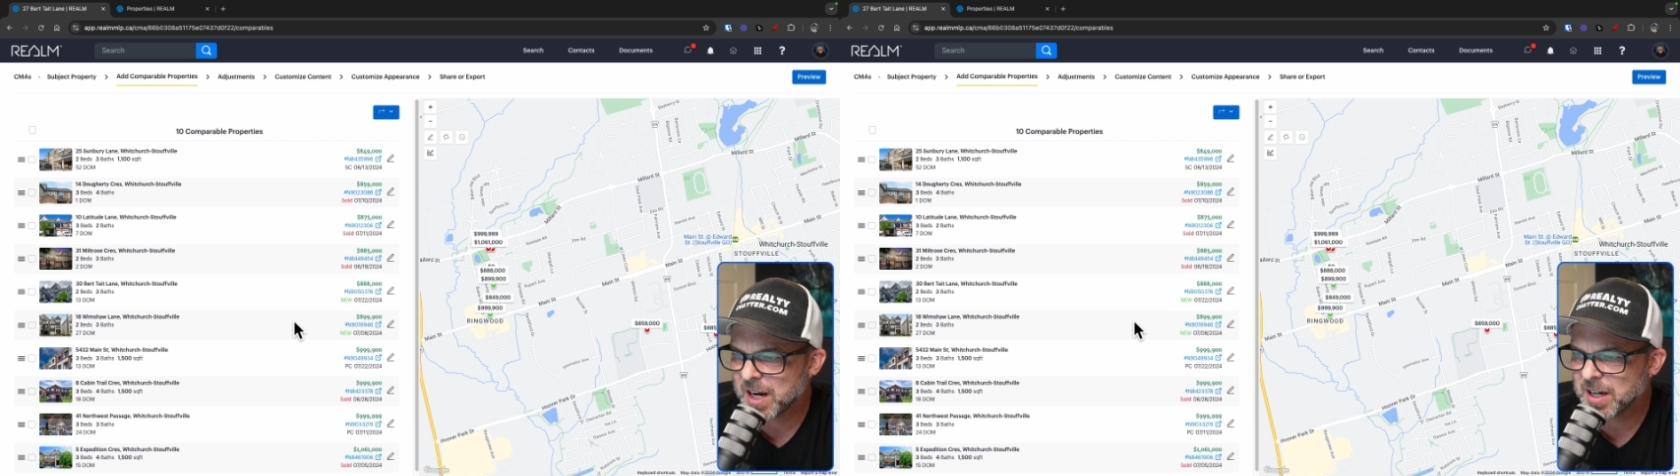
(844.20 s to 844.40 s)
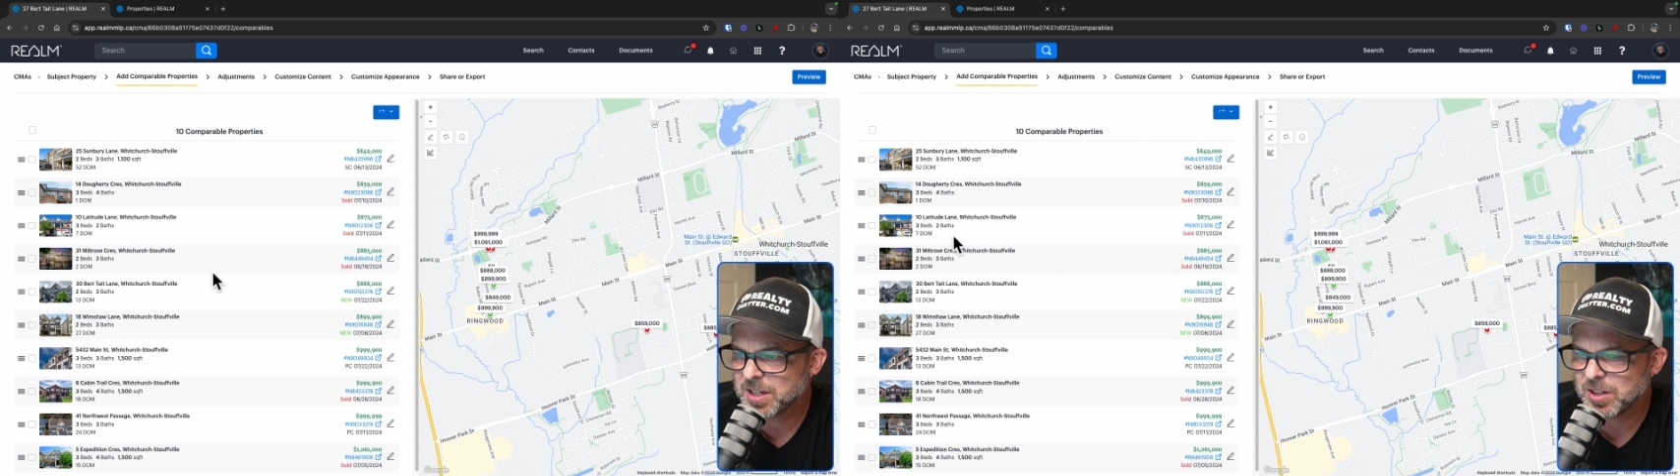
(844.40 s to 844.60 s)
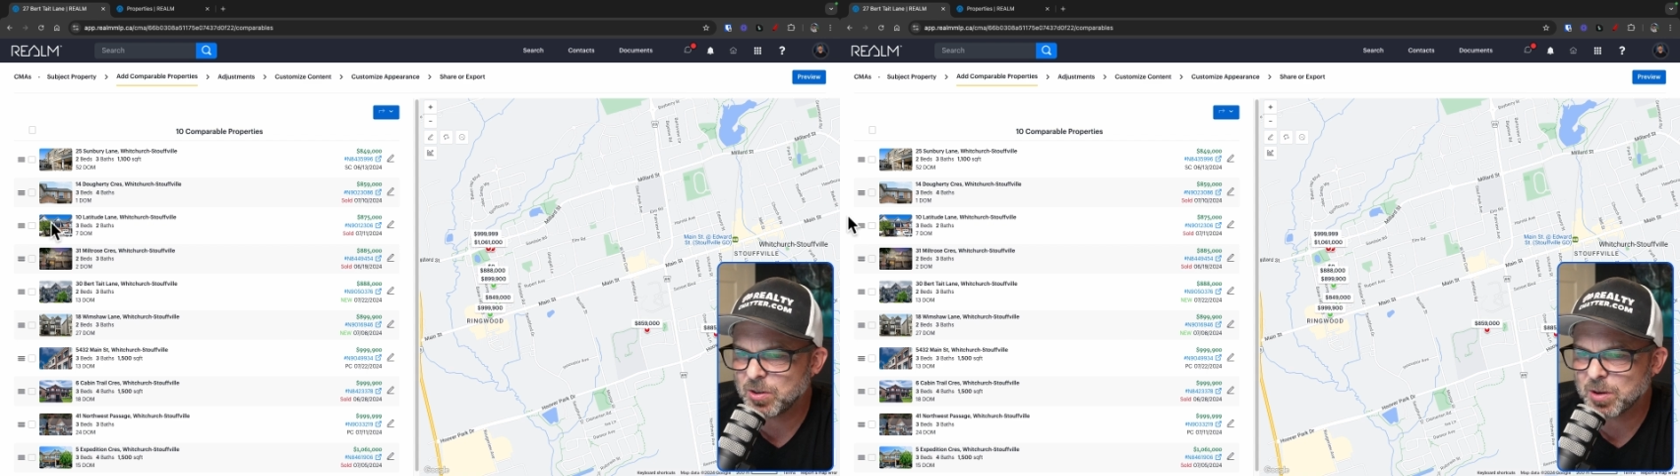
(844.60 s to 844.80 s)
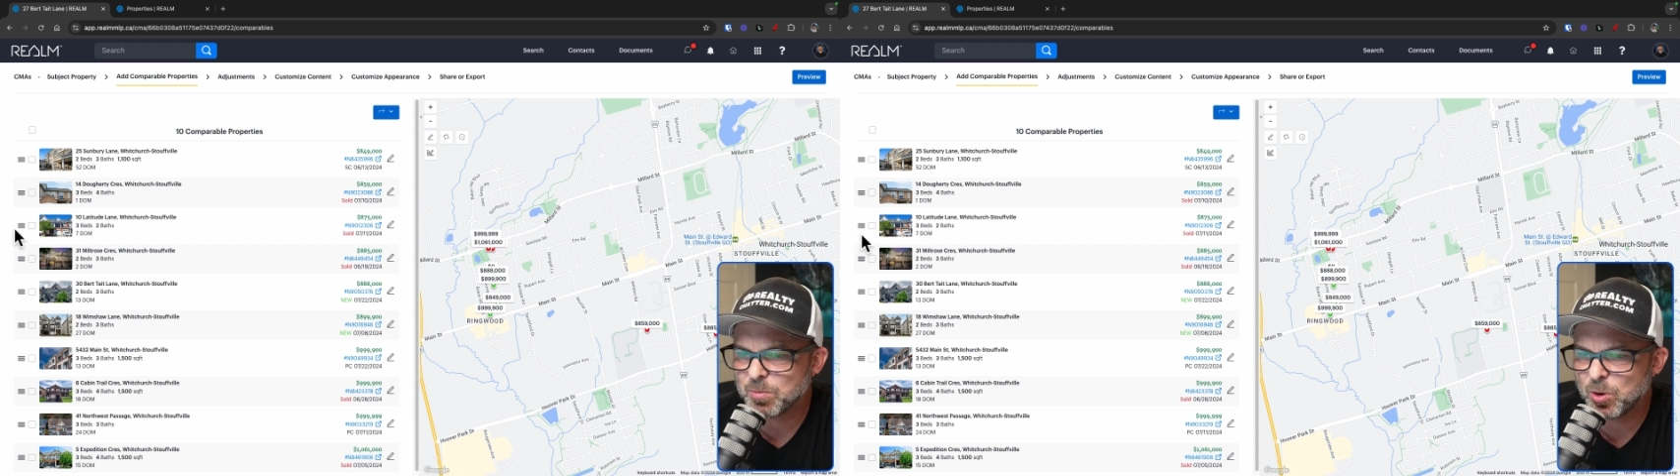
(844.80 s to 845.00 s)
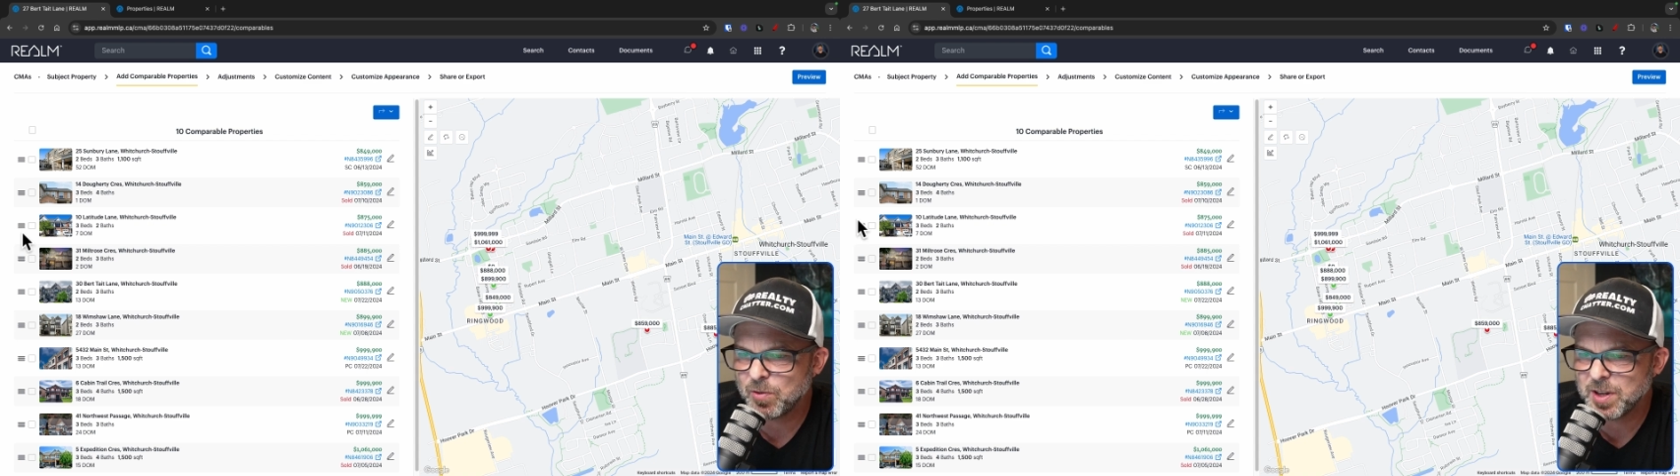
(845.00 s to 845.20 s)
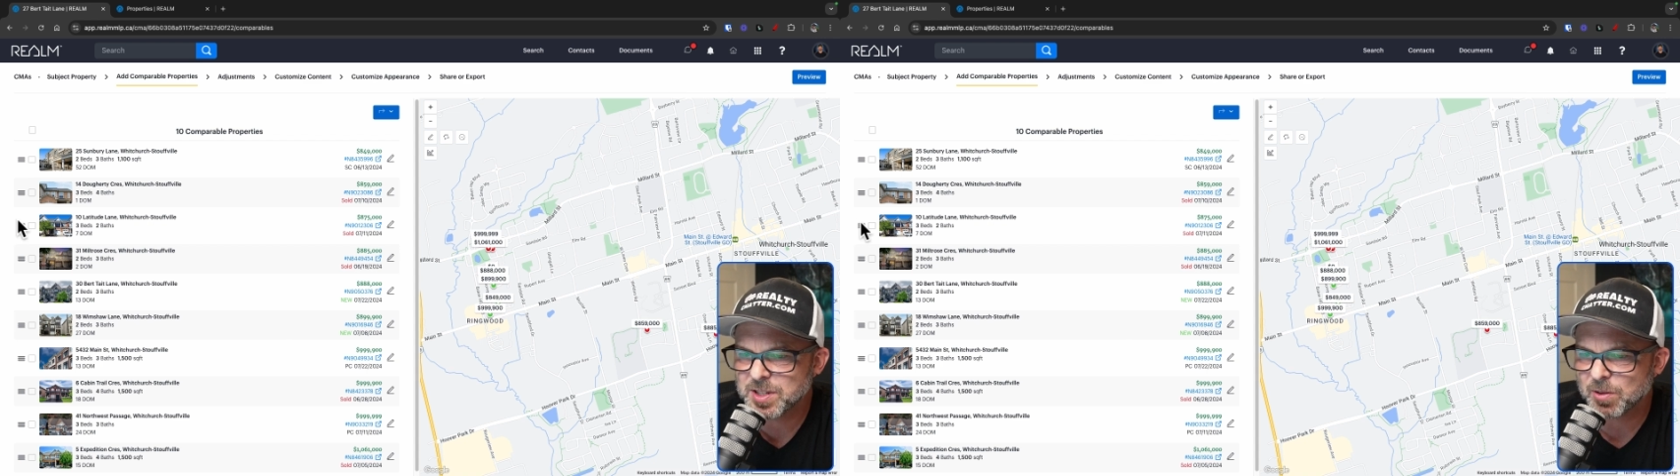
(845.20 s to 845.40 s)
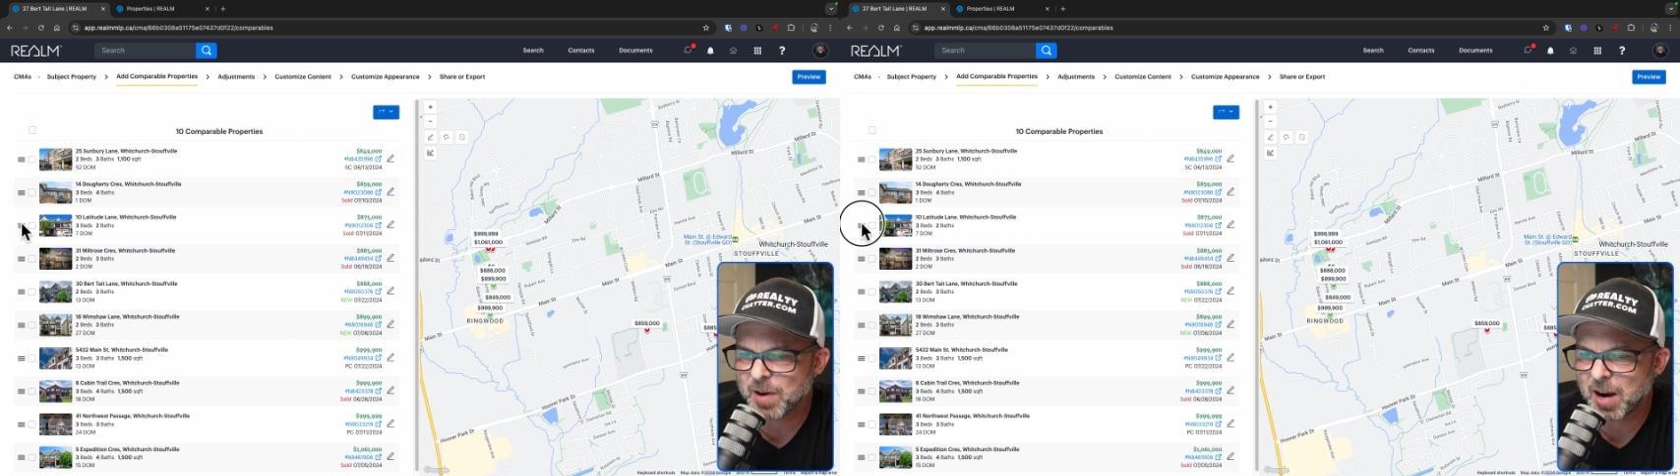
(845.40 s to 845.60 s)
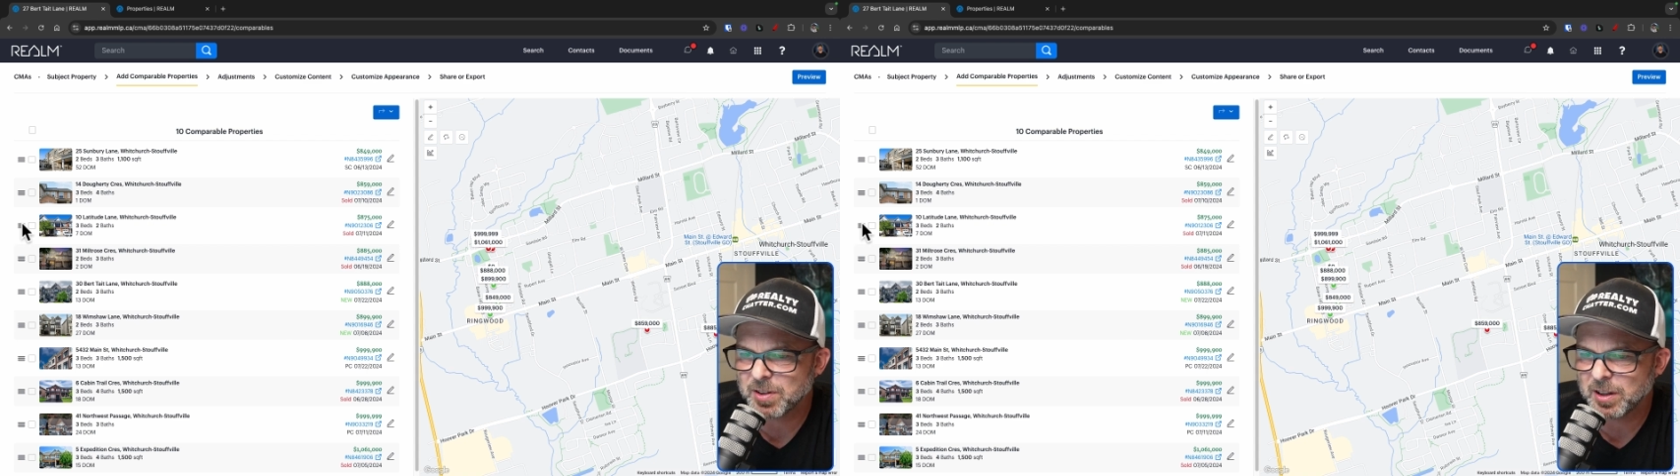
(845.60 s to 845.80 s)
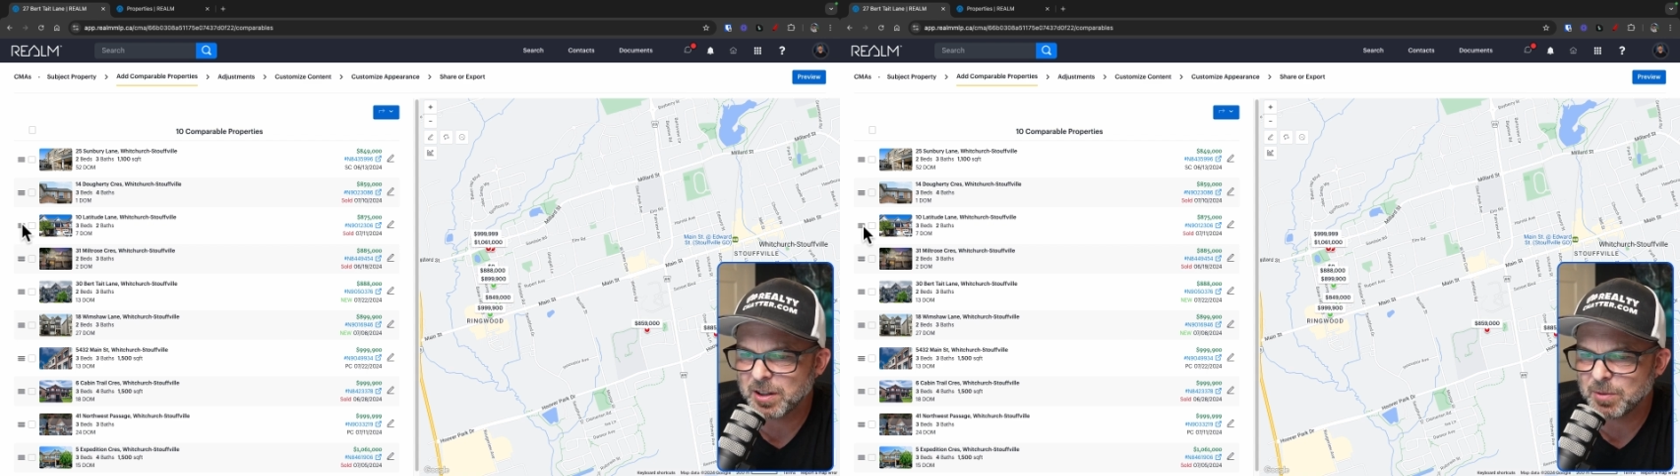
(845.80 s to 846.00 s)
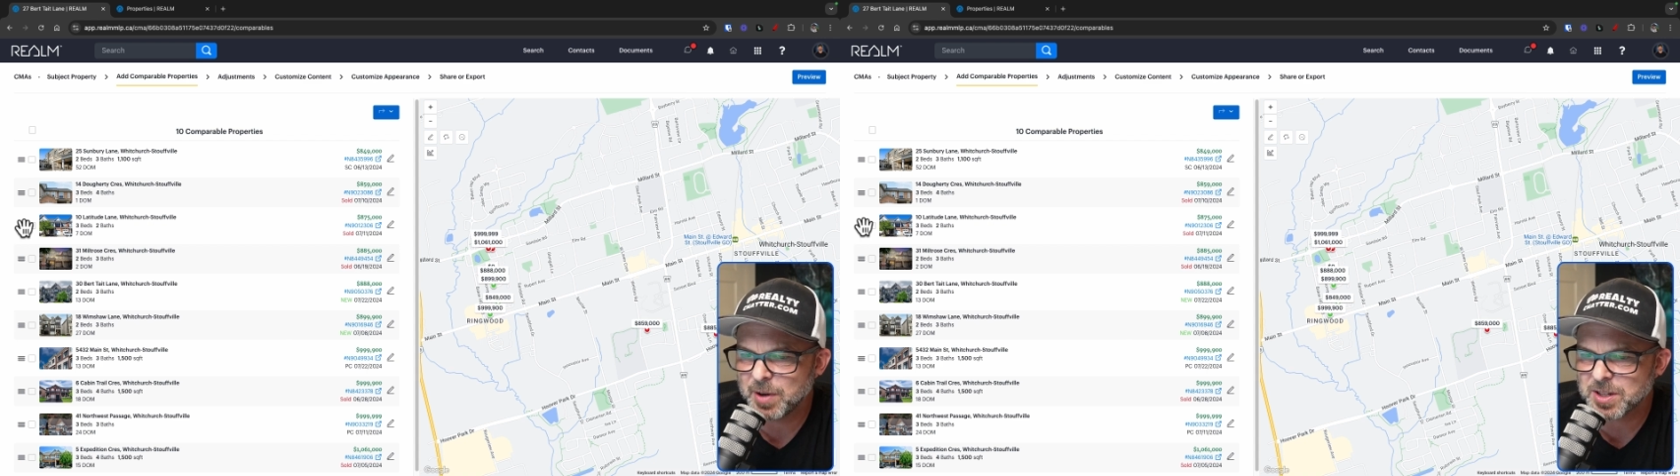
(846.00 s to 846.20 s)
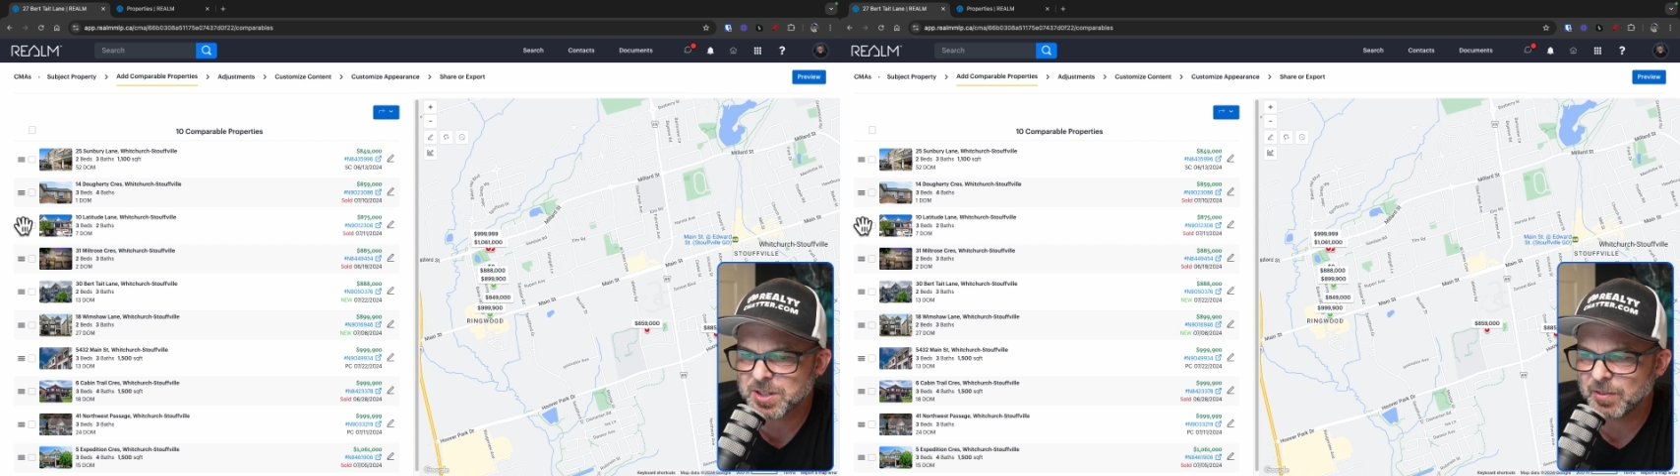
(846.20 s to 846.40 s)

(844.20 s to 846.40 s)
updated. You can move these around a little bit.